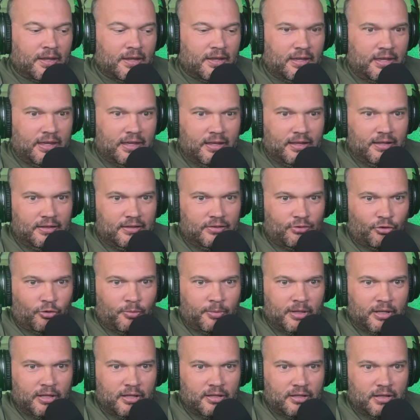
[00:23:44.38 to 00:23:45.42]
he told
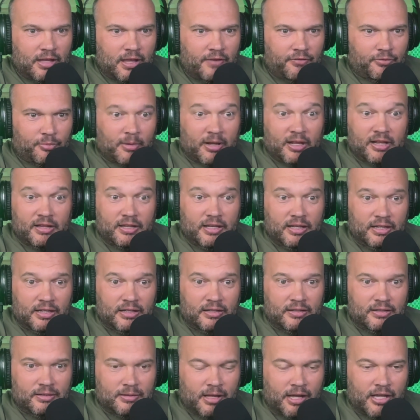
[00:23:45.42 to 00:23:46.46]
me after my
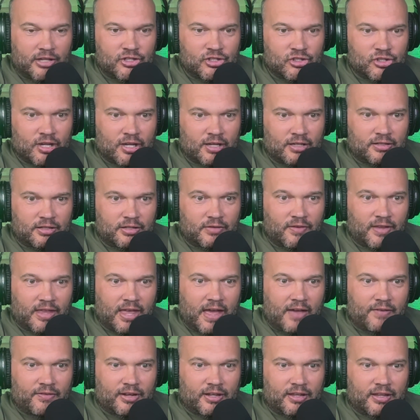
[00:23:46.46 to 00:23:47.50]
cleaning hygiene check, you have a
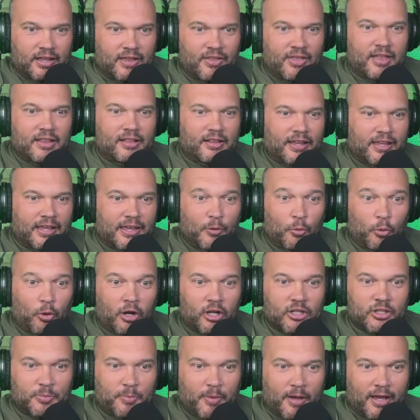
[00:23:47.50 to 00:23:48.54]
cavity. And then like he
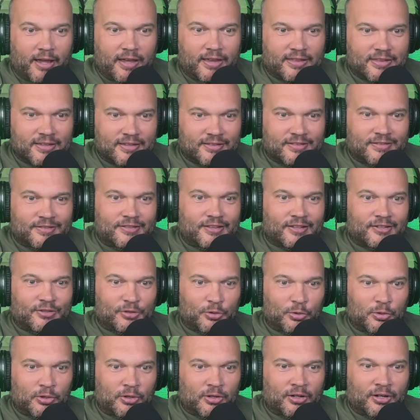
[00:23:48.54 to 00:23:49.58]
walked by the
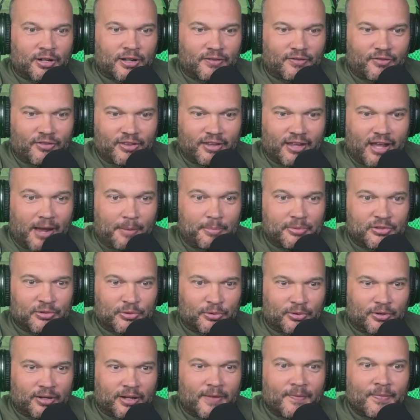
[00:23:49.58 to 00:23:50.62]
door of the
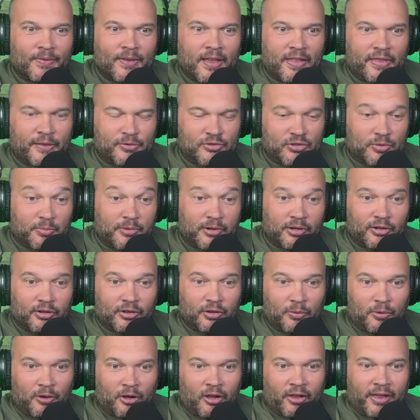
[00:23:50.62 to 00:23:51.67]
operatory, there was a mirror on
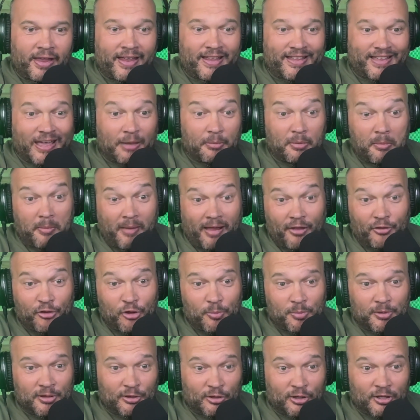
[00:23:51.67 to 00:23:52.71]
the wall, and I had my mouth
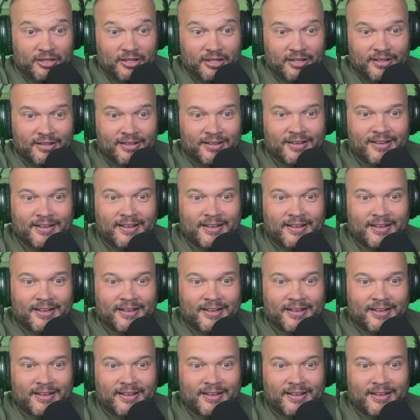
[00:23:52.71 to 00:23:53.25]
open looking.